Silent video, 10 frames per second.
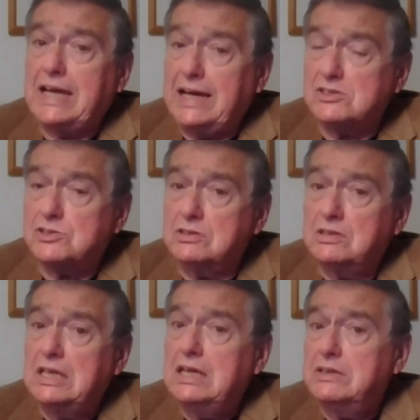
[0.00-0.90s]
Castle.
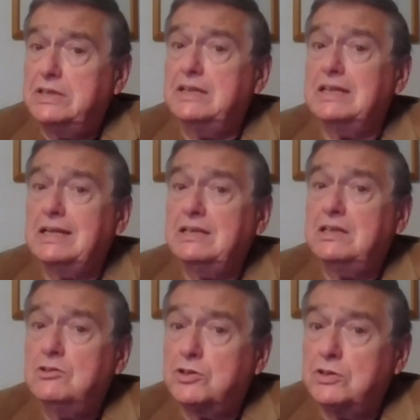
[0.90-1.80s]
Then in
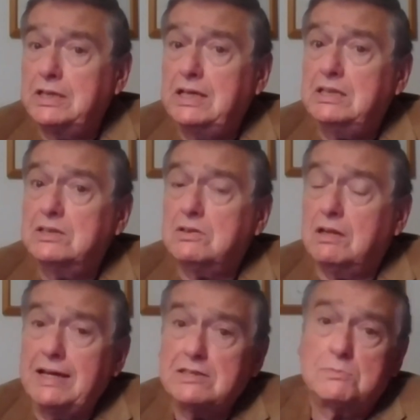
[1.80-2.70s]
1938, his
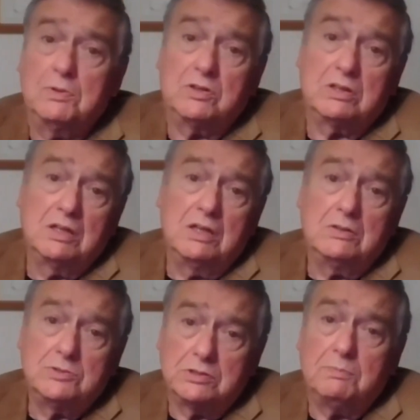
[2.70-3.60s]
last book,
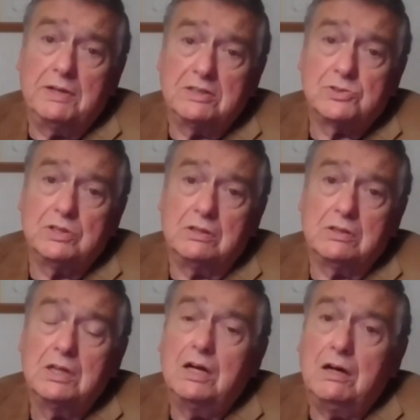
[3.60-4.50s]
which is a
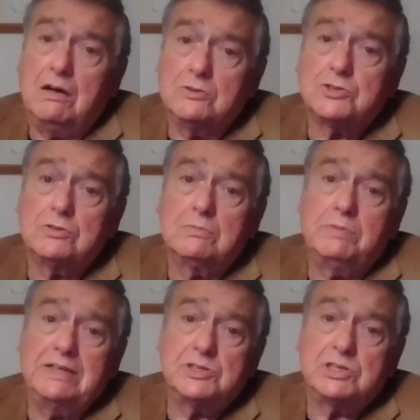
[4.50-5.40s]
bestseller, also
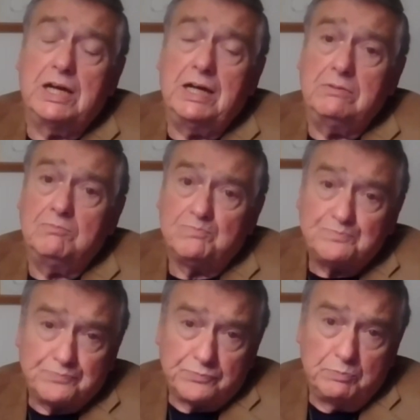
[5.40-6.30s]
based on
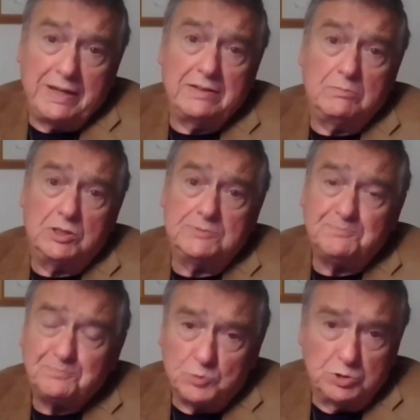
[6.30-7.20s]
Panama,
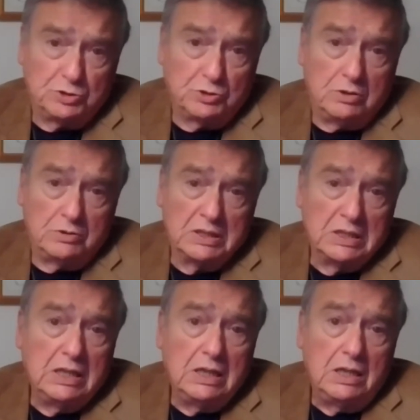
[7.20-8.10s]
was called
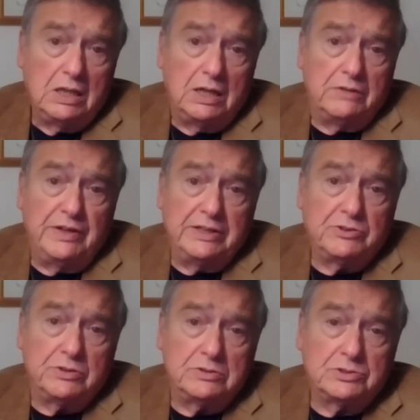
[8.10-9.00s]

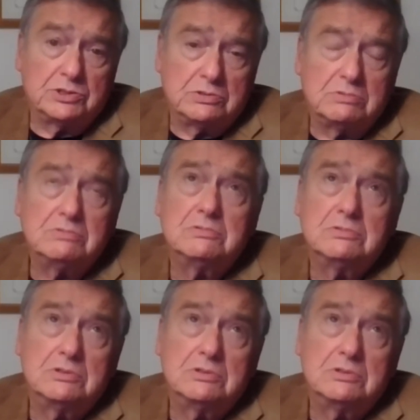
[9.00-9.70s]
Adventures,